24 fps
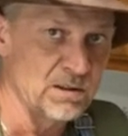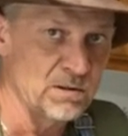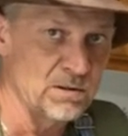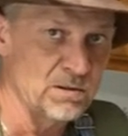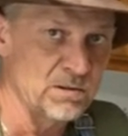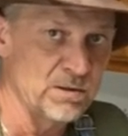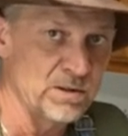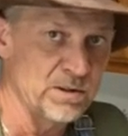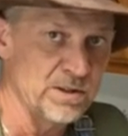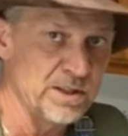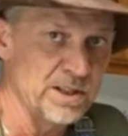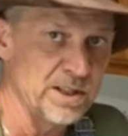
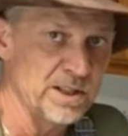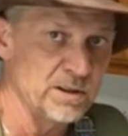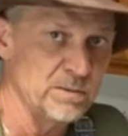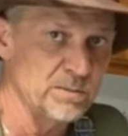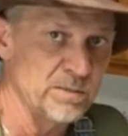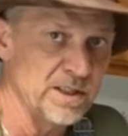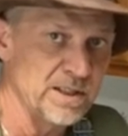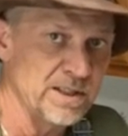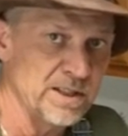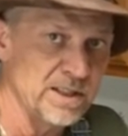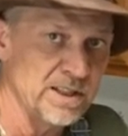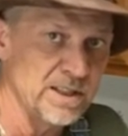older
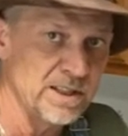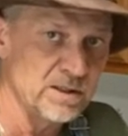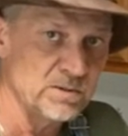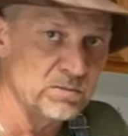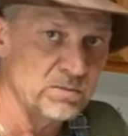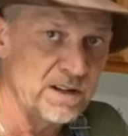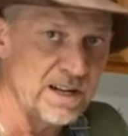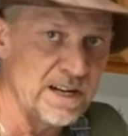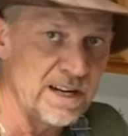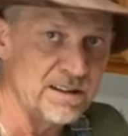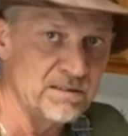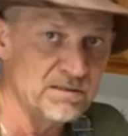gentleman and his
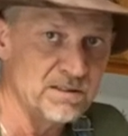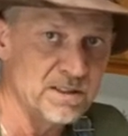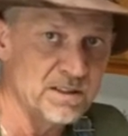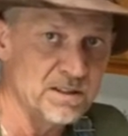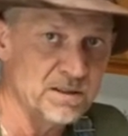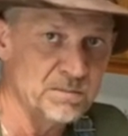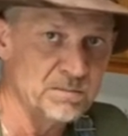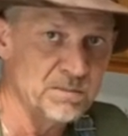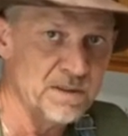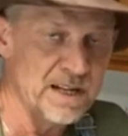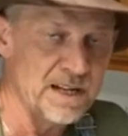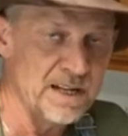wife
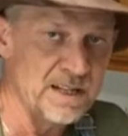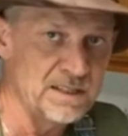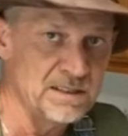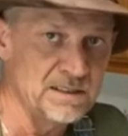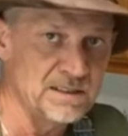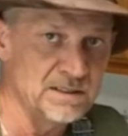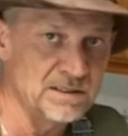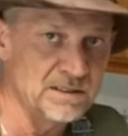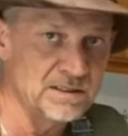come by,